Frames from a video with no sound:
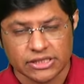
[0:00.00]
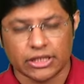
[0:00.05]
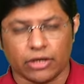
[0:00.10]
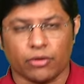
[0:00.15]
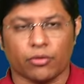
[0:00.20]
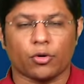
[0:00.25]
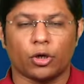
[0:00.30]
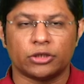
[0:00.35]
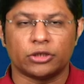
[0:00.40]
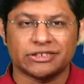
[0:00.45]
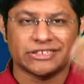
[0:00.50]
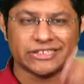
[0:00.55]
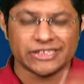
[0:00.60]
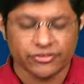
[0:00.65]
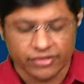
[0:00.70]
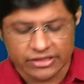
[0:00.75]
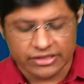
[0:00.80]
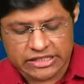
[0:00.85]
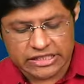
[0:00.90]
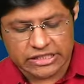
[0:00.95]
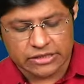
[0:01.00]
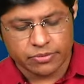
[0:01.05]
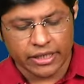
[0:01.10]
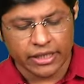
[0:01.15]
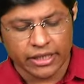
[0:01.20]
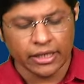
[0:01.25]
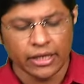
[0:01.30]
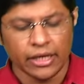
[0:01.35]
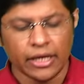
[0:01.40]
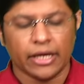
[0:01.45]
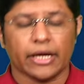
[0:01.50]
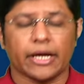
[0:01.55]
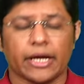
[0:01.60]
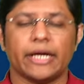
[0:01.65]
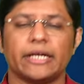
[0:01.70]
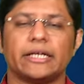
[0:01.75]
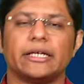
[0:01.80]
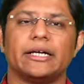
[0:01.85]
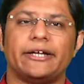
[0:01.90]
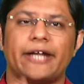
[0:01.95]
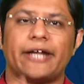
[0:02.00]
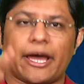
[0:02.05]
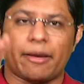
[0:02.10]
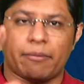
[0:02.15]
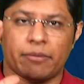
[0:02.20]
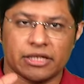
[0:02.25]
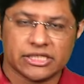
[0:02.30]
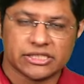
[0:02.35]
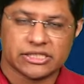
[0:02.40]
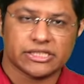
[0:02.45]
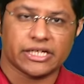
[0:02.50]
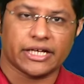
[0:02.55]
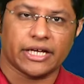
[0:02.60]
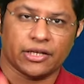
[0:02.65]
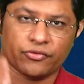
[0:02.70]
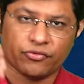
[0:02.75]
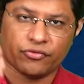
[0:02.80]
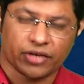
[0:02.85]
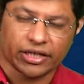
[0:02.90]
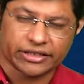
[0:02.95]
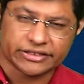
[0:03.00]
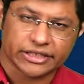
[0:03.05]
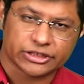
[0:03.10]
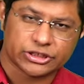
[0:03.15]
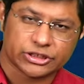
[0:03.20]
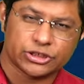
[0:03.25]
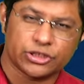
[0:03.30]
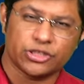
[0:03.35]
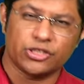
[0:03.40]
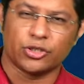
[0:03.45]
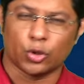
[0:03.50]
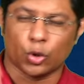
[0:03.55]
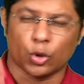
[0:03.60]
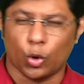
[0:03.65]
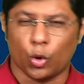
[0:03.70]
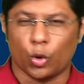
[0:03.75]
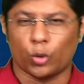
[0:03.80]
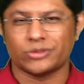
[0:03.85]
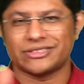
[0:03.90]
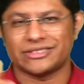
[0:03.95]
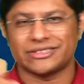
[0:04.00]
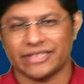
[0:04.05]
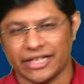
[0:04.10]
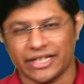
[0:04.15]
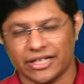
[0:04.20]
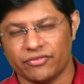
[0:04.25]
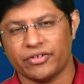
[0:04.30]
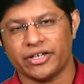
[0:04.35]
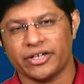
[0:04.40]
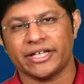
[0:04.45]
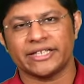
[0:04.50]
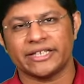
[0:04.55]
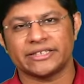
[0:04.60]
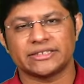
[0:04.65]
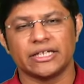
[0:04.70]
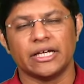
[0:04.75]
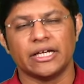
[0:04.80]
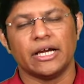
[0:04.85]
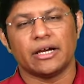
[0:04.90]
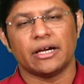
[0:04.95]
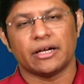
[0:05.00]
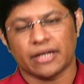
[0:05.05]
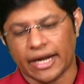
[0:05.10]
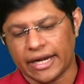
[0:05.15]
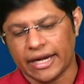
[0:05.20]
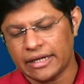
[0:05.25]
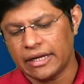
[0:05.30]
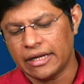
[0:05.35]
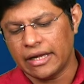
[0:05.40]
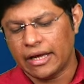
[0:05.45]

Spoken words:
The consequences being it damages the infrastructure, roads, railways, right?